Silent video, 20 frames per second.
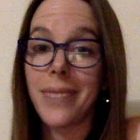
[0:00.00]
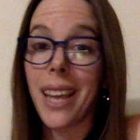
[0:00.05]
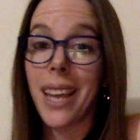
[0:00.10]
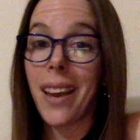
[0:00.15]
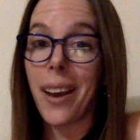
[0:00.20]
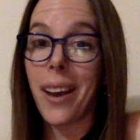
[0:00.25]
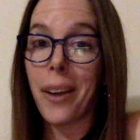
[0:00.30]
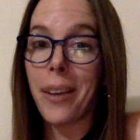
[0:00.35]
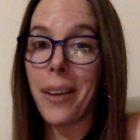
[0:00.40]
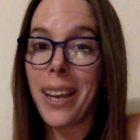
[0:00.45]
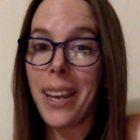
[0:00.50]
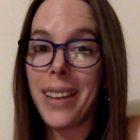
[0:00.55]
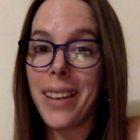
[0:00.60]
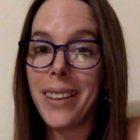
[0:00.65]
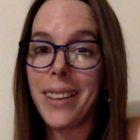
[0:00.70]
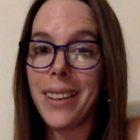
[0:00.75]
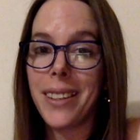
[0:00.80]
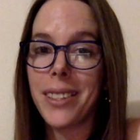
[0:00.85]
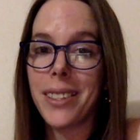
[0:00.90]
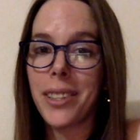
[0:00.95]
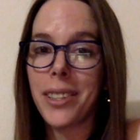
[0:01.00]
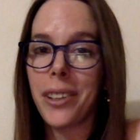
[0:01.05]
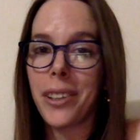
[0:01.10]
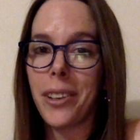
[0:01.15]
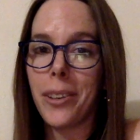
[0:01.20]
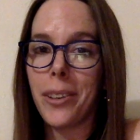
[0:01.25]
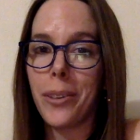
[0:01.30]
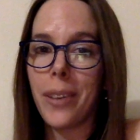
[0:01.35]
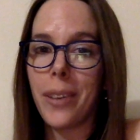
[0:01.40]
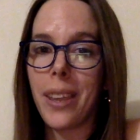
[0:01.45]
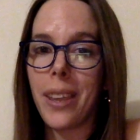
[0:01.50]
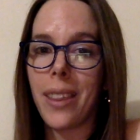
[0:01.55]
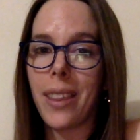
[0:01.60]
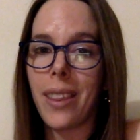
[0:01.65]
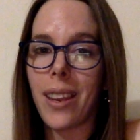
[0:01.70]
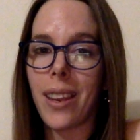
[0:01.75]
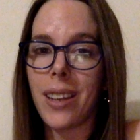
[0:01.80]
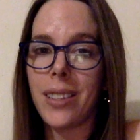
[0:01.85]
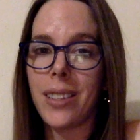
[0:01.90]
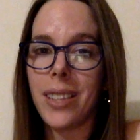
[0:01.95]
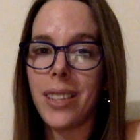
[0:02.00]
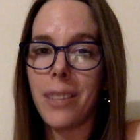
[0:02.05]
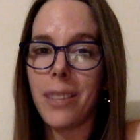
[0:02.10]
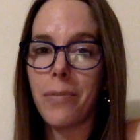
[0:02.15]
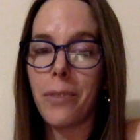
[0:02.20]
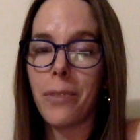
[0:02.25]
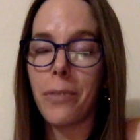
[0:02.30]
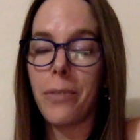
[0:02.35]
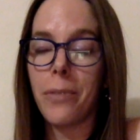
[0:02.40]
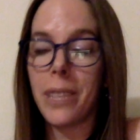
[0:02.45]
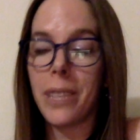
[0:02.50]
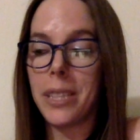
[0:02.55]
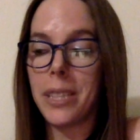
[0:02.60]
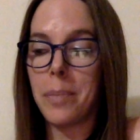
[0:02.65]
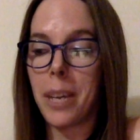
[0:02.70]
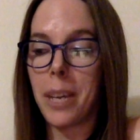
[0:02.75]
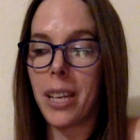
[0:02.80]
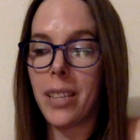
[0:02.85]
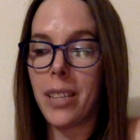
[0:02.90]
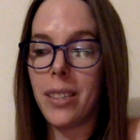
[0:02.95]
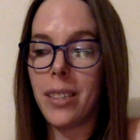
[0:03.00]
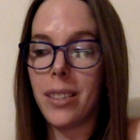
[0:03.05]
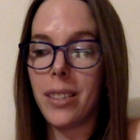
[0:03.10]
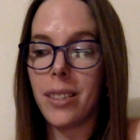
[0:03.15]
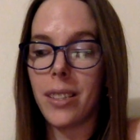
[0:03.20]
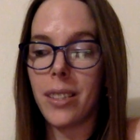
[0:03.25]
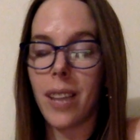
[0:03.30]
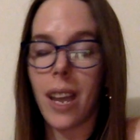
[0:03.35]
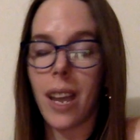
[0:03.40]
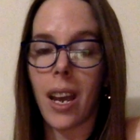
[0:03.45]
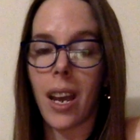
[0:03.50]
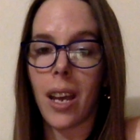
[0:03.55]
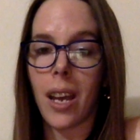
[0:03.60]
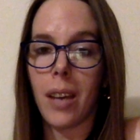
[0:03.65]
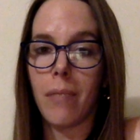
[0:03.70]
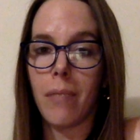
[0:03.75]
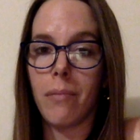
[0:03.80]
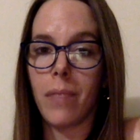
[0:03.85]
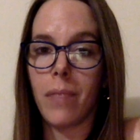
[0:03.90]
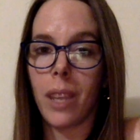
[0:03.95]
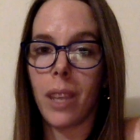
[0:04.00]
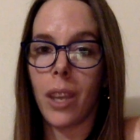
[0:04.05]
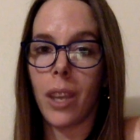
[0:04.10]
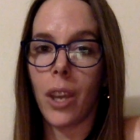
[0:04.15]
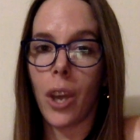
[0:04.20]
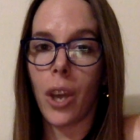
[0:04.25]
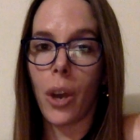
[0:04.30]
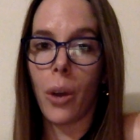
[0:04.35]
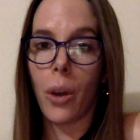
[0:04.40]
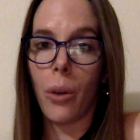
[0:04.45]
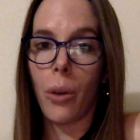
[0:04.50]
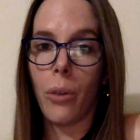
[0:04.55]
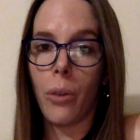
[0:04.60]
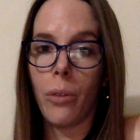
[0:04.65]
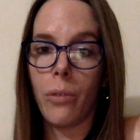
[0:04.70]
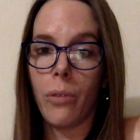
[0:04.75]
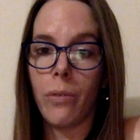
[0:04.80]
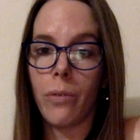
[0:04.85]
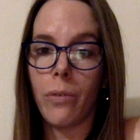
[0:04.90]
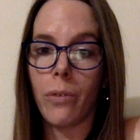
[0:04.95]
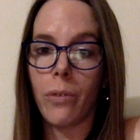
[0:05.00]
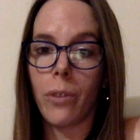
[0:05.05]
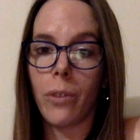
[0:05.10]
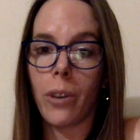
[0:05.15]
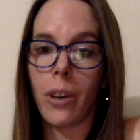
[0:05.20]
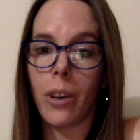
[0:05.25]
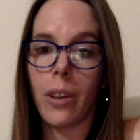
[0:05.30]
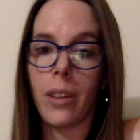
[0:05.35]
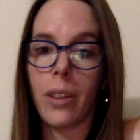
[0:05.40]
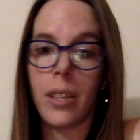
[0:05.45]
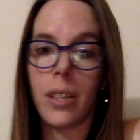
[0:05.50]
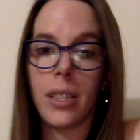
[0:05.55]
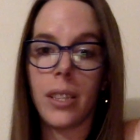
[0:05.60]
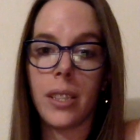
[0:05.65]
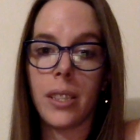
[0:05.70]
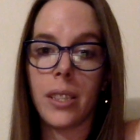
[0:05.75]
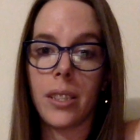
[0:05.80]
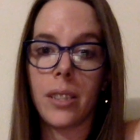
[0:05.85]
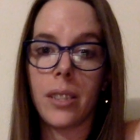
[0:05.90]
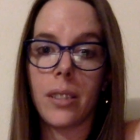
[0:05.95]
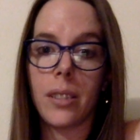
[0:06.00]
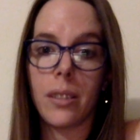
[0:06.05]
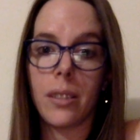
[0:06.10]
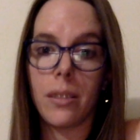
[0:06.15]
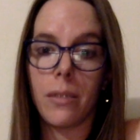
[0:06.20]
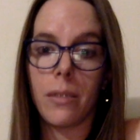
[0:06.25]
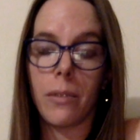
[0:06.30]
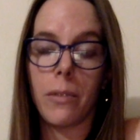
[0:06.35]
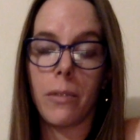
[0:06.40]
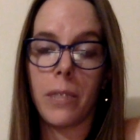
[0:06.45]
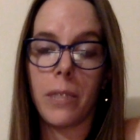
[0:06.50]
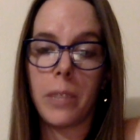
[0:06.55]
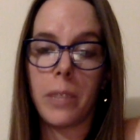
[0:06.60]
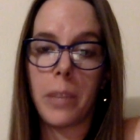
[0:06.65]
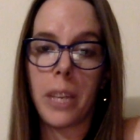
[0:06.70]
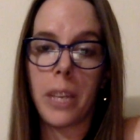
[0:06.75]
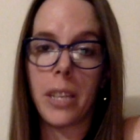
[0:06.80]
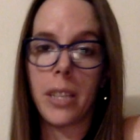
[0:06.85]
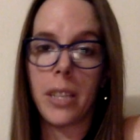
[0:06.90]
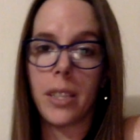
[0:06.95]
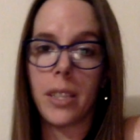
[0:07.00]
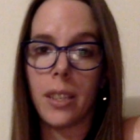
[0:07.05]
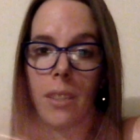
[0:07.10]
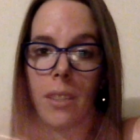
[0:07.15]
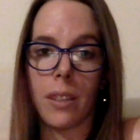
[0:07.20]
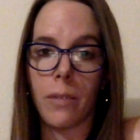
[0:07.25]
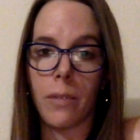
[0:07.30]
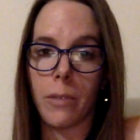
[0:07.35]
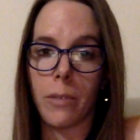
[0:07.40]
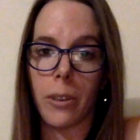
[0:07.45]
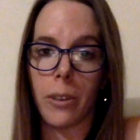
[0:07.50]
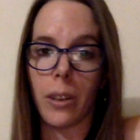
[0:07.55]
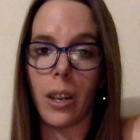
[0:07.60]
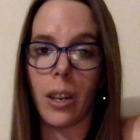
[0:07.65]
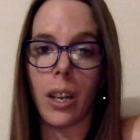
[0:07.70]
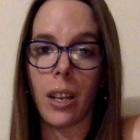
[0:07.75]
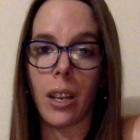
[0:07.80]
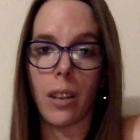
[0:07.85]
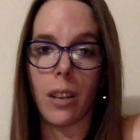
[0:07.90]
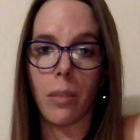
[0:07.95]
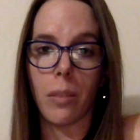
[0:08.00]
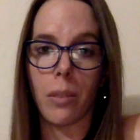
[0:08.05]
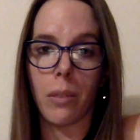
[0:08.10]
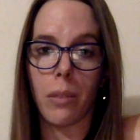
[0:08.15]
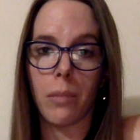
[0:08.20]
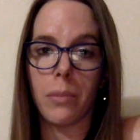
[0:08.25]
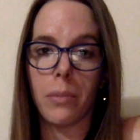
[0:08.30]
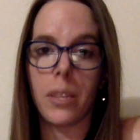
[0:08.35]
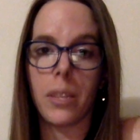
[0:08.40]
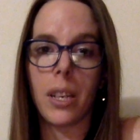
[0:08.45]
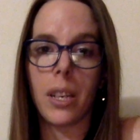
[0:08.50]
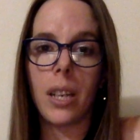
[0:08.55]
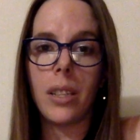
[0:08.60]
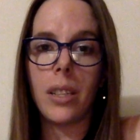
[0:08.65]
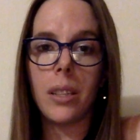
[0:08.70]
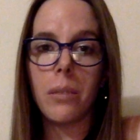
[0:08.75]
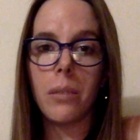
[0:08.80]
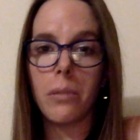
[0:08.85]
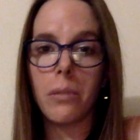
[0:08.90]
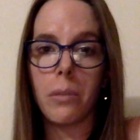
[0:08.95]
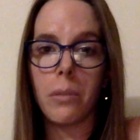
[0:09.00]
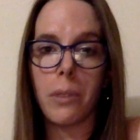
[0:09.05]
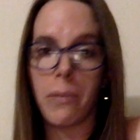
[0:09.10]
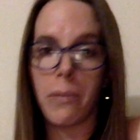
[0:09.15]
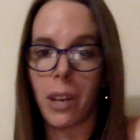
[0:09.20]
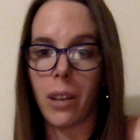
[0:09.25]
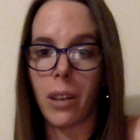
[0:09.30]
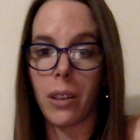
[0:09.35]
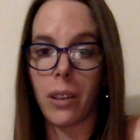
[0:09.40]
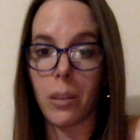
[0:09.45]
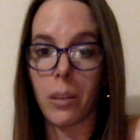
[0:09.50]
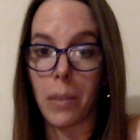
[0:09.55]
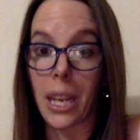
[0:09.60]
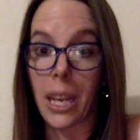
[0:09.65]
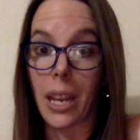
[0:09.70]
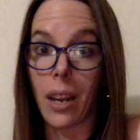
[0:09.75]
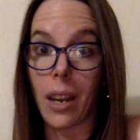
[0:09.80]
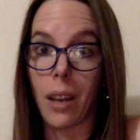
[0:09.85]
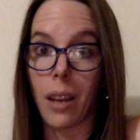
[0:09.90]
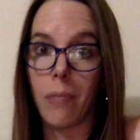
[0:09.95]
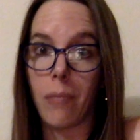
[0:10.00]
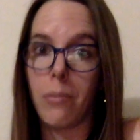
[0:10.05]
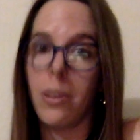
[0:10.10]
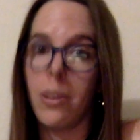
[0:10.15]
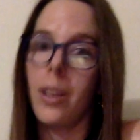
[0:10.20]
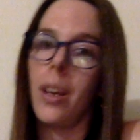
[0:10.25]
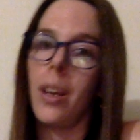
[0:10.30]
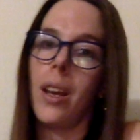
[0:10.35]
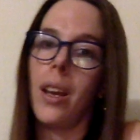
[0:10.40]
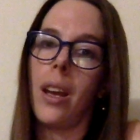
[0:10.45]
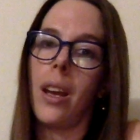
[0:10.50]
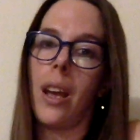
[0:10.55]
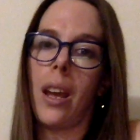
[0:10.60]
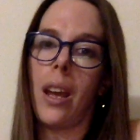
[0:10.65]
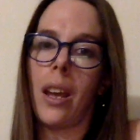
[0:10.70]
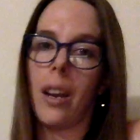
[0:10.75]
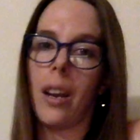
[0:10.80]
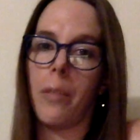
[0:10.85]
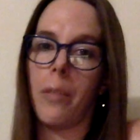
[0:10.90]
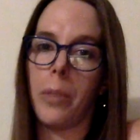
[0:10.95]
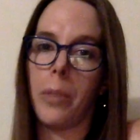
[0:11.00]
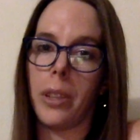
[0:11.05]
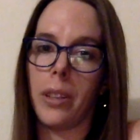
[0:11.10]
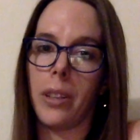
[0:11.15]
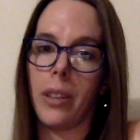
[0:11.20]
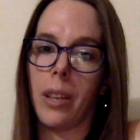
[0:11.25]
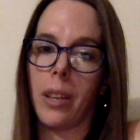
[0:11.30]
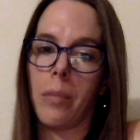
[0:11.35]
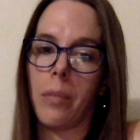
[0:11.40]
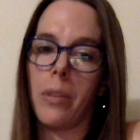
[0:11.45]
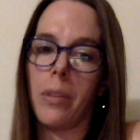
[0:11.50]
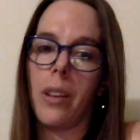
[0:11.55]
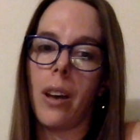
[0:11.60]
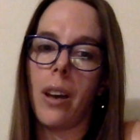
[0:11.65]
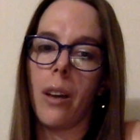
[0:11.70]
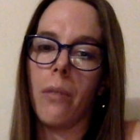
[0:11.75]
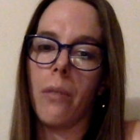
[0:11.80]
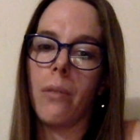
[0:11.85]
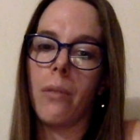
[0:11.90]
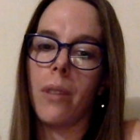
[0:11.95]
All right, so that is it for fizz. The code for fizz and then for any other problems that I do will be found on my GitHub, and I've put the link below.